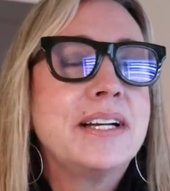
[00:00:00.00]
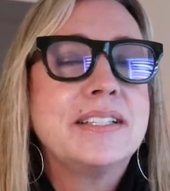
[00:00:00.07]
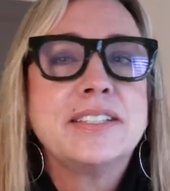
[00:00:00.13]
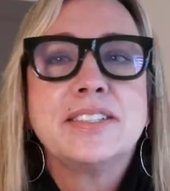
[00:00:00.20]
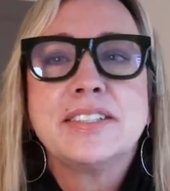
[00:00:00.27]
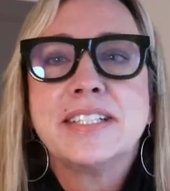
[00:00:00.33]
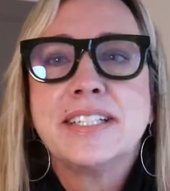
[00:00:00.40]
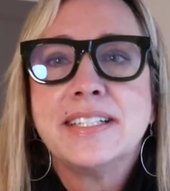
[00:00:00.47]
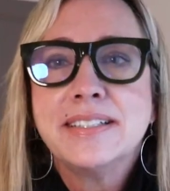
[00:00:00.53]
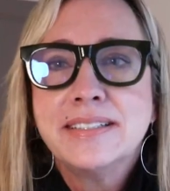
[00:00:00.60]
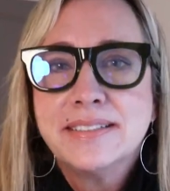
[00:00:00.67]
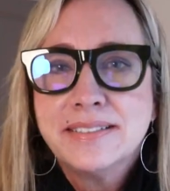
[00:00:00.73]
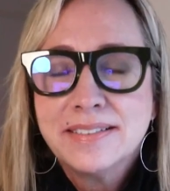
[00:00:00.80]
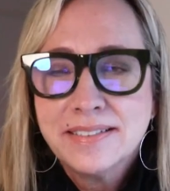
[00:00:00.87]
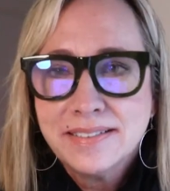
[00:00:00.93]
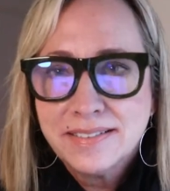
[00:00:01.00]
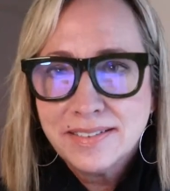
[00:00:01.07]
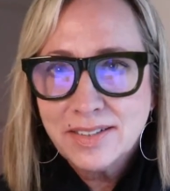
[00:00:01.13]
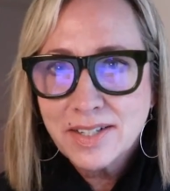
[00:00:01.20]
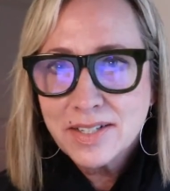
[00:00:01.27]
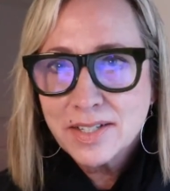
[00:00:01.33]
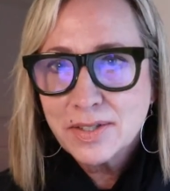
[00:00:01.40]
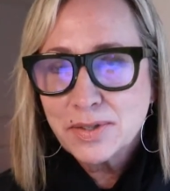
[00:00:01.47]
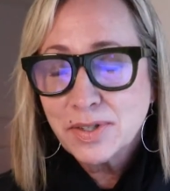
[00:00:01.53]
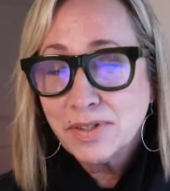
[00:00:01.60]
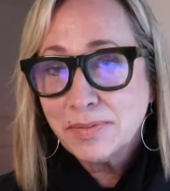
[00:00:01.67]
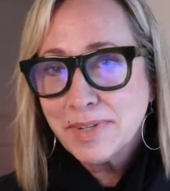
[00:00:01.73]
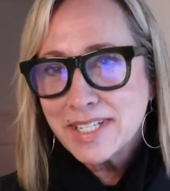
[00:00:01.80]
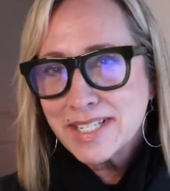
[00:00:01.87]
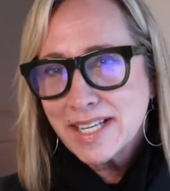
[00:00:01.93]
clearly lost control of
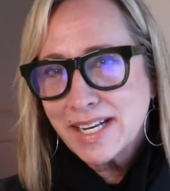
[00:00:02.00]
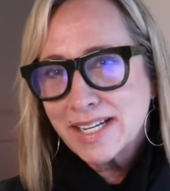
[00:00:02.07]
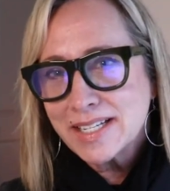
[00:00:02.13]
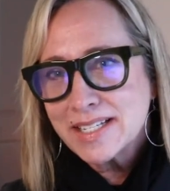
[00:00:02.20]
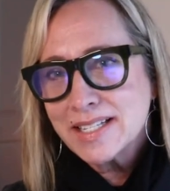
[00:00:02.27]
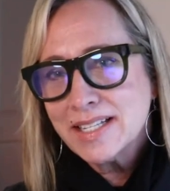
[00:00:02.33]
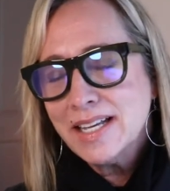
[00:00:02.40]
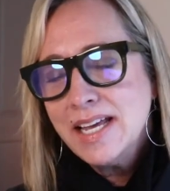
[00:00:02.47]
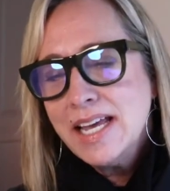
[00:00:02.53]
my settings.